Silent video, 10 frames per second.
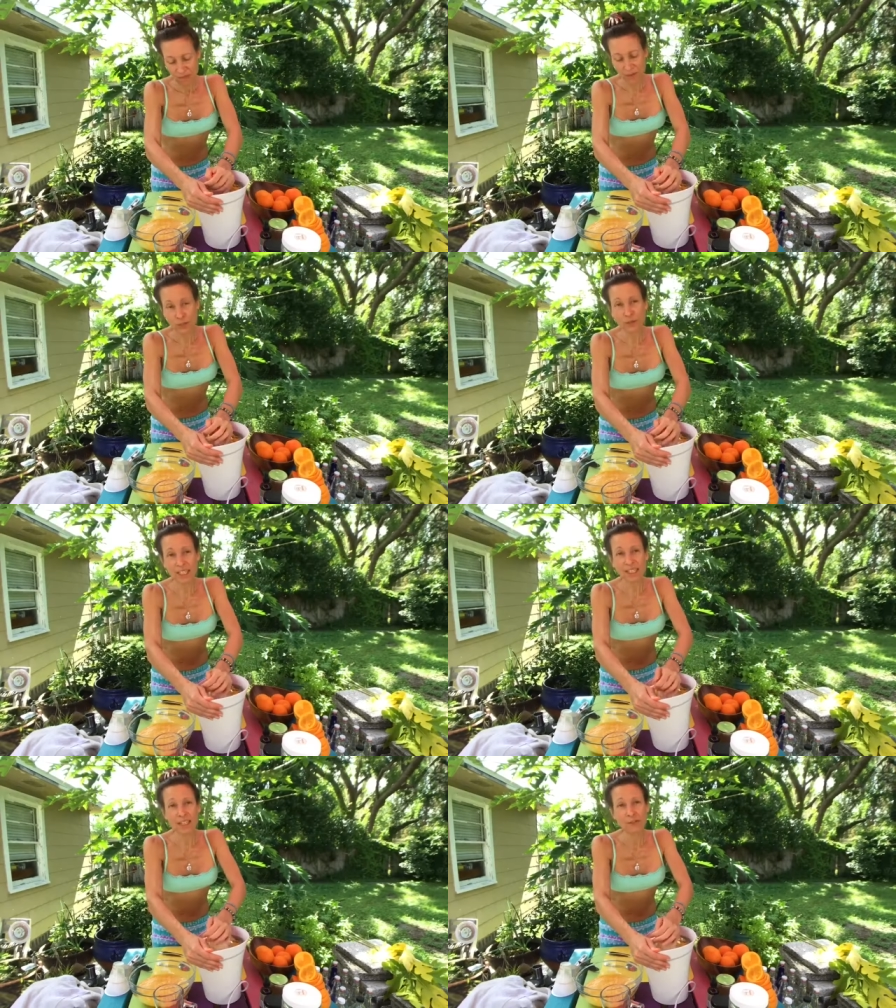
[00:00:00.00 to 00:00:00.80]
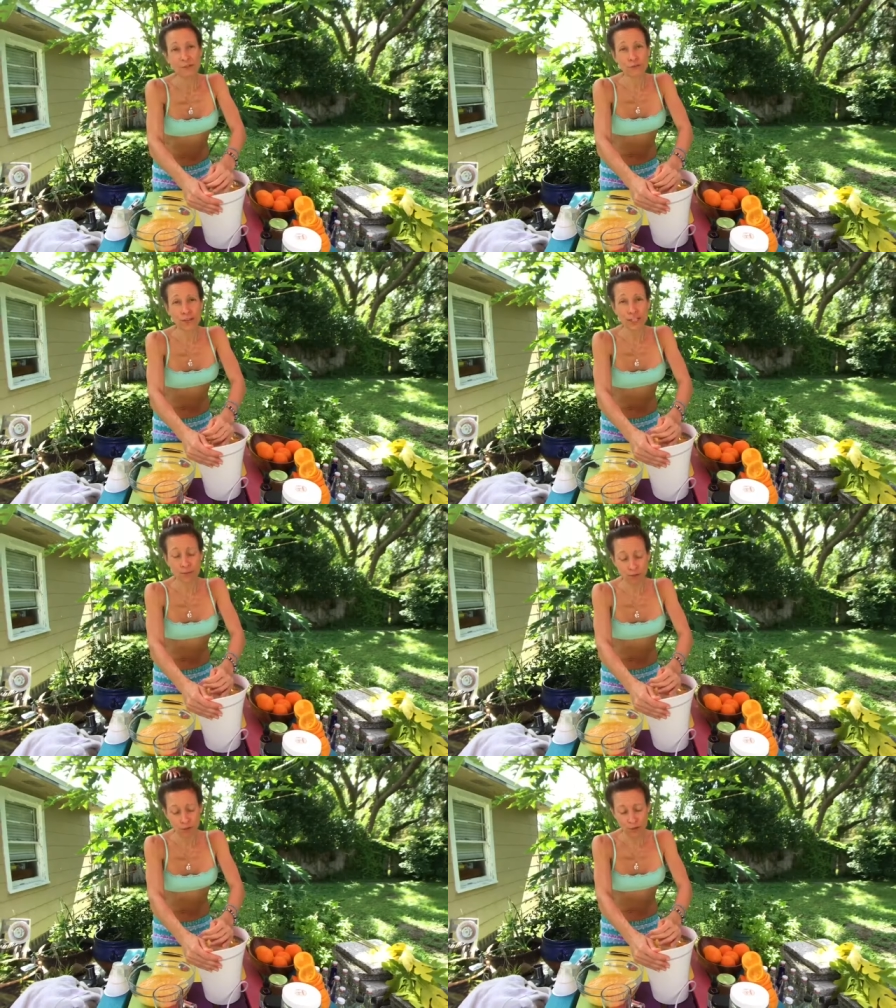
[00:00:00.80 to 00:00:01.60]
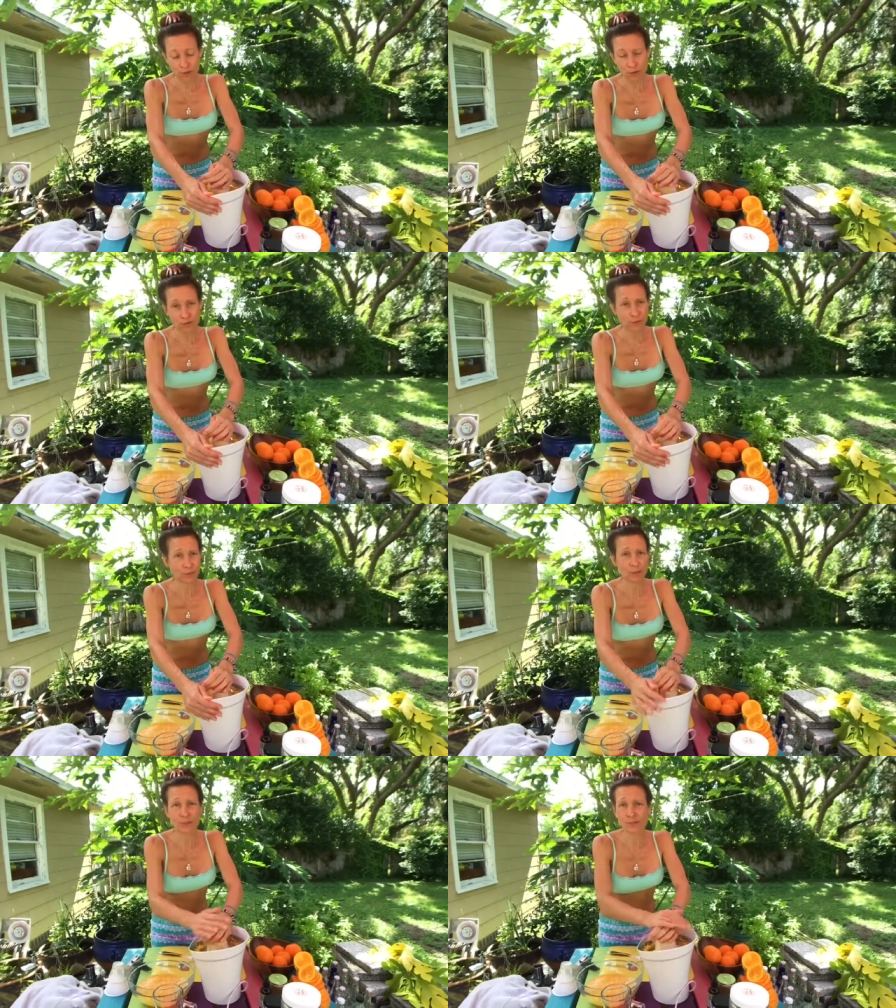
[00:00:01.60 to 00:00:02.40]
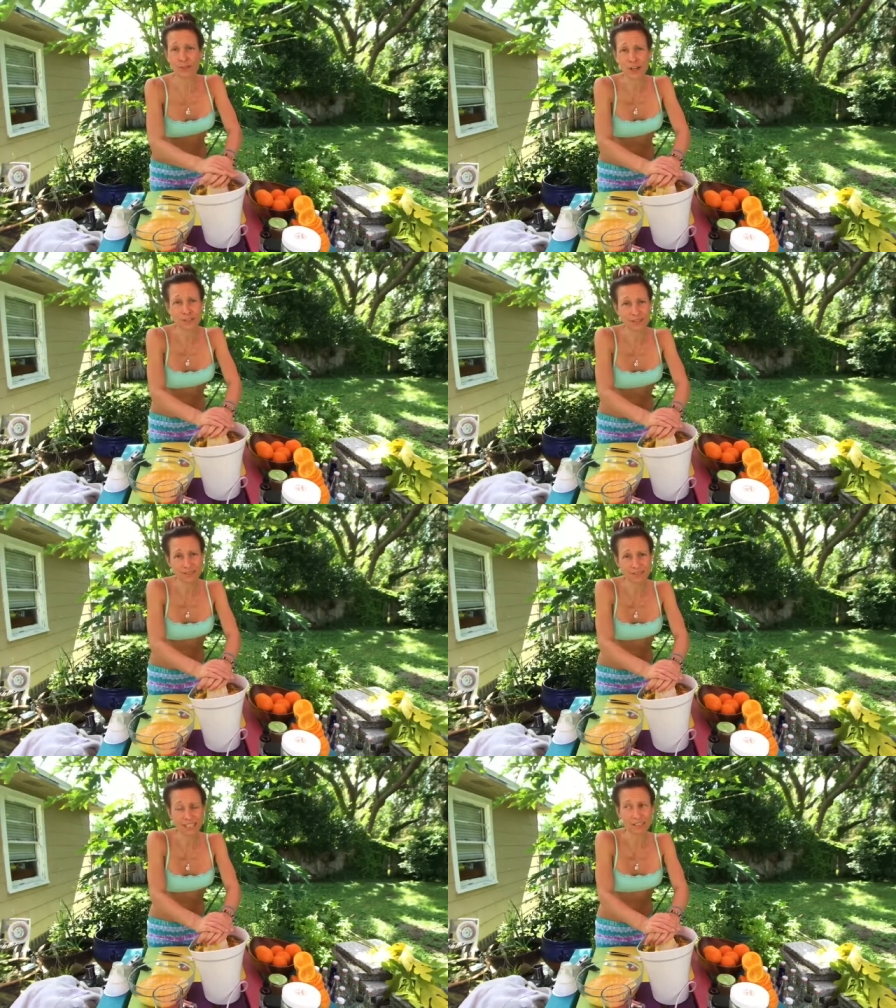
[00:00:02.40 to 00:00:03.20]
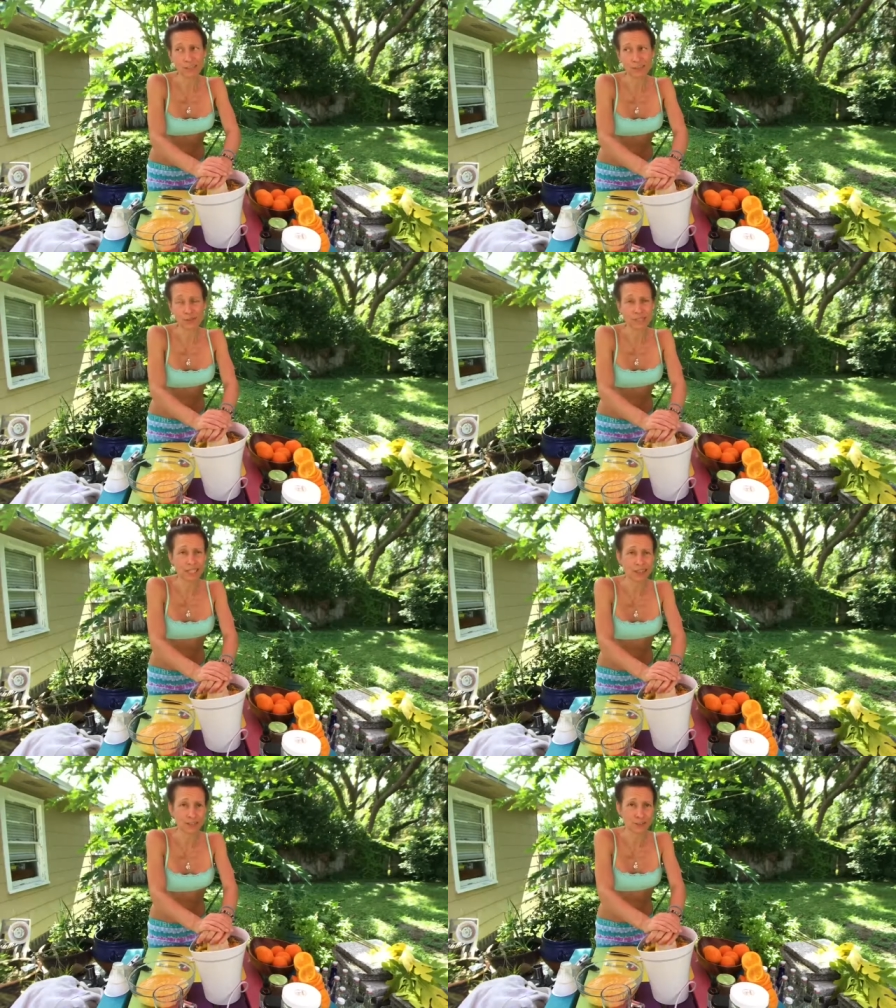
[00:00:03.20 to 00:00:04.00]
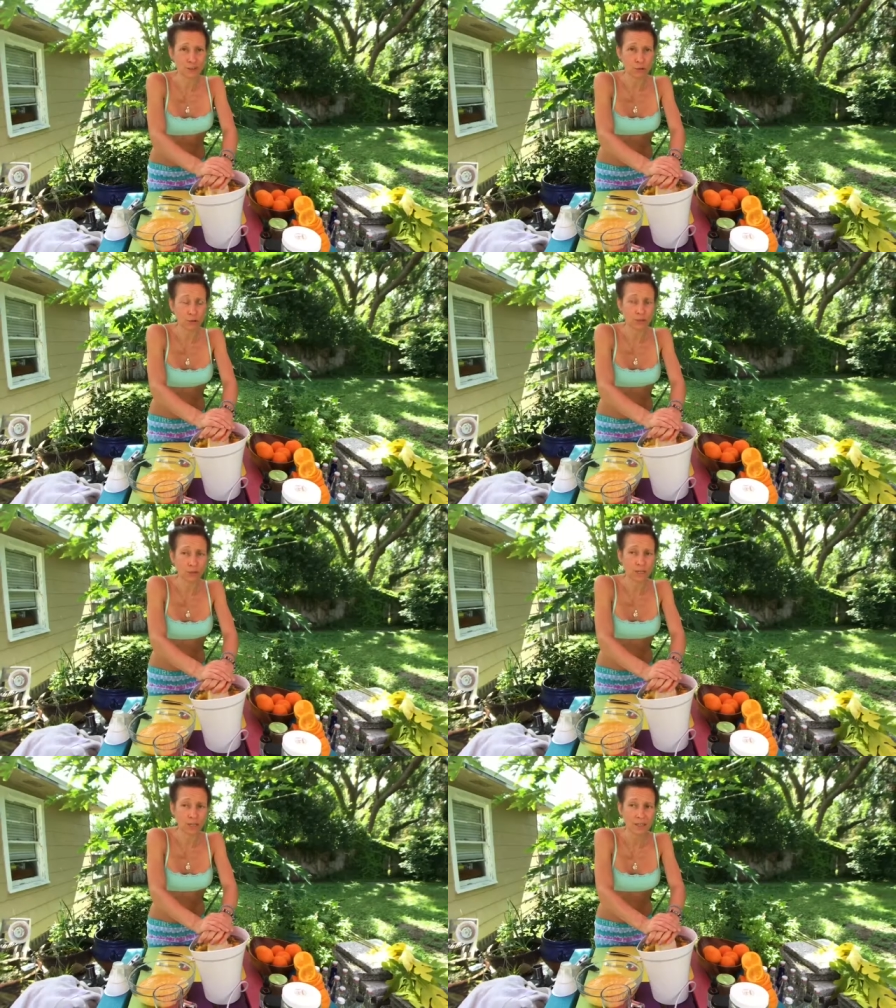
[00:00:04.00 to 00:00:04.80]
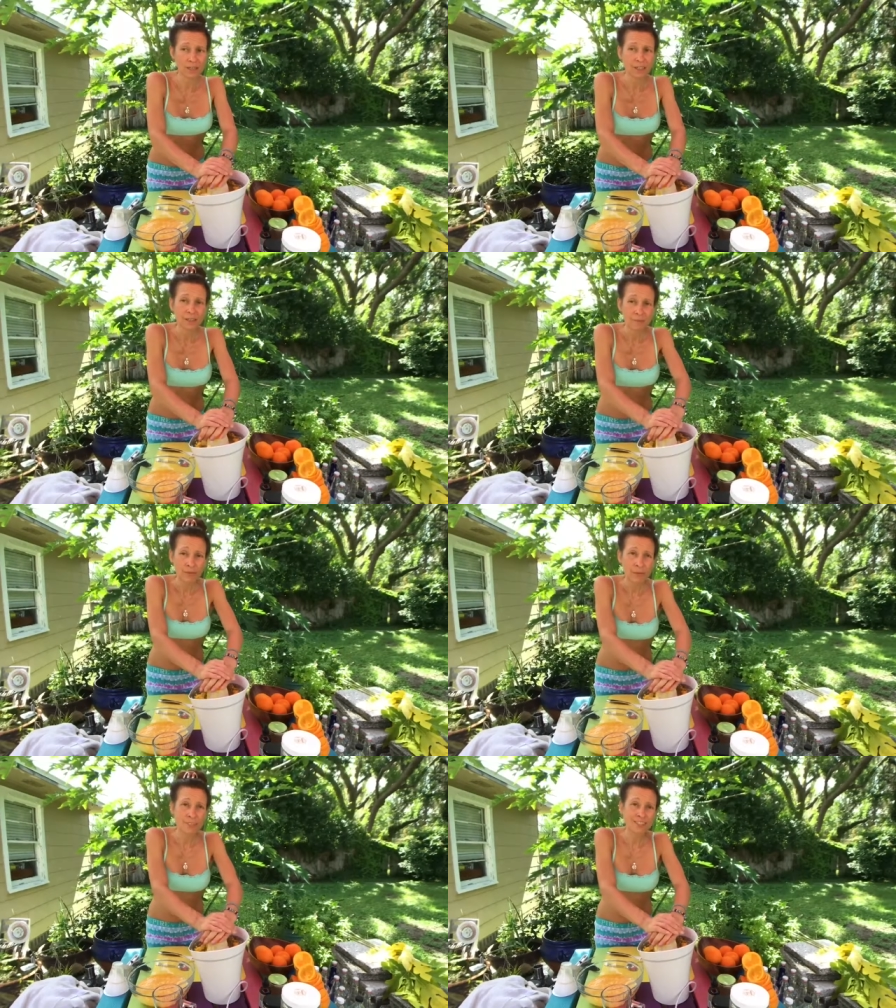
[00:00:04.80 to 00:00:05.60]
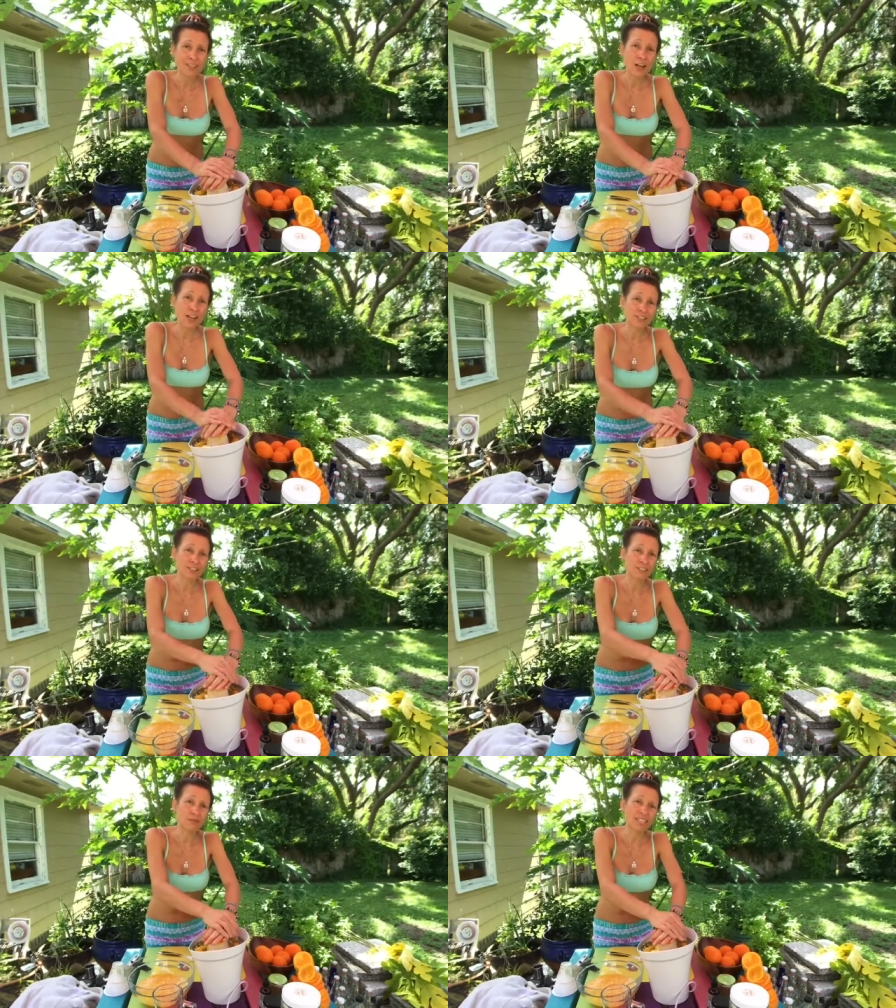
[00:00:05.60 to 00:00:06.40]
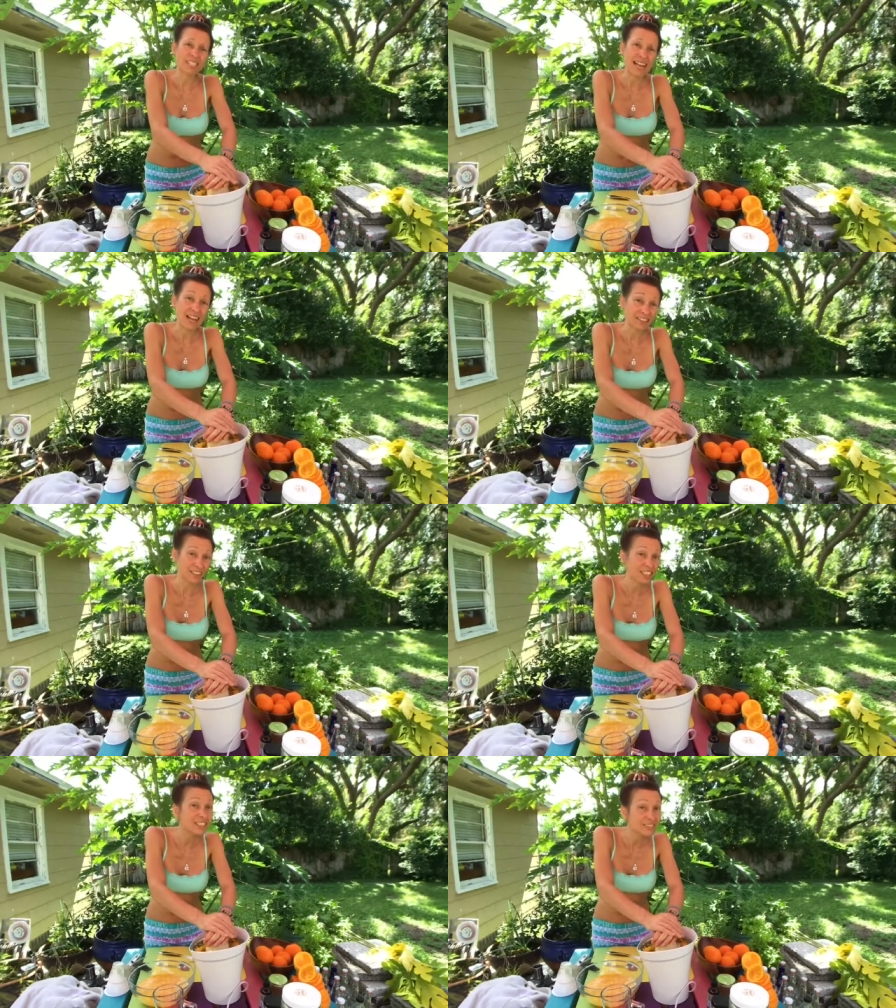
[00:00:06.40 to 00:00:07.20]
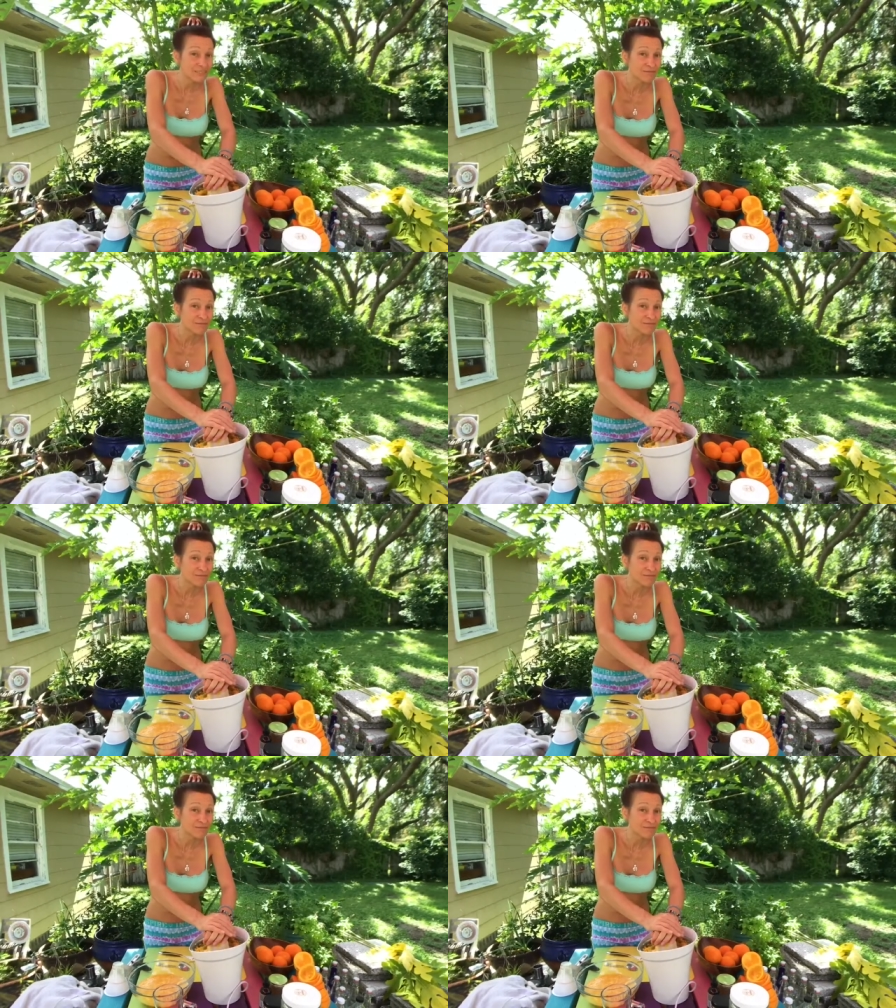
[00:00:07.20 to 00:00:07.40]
between fresh produce from your own garden and just going down to the store where maybe it's lost its vitality